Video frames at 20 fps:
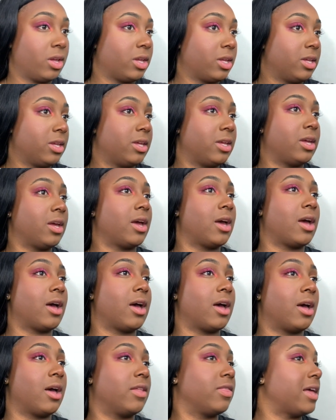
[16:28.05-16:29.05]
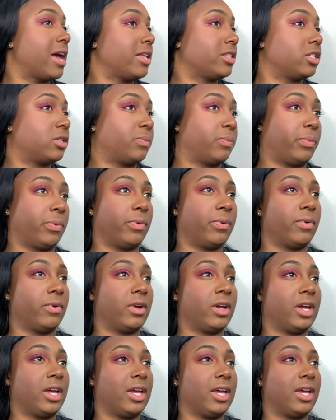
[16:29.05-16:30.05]
Yeah, that's
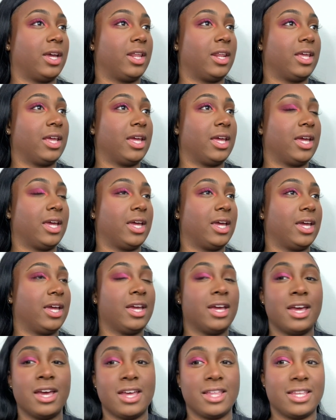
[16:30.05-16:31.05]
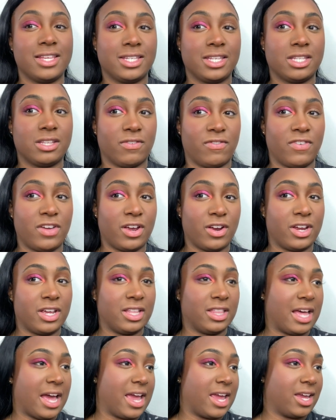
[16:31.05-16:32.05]
pretty. This is a very
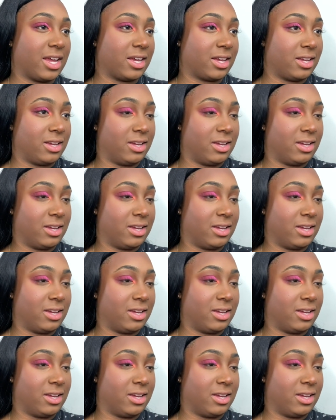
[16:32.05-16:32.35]
like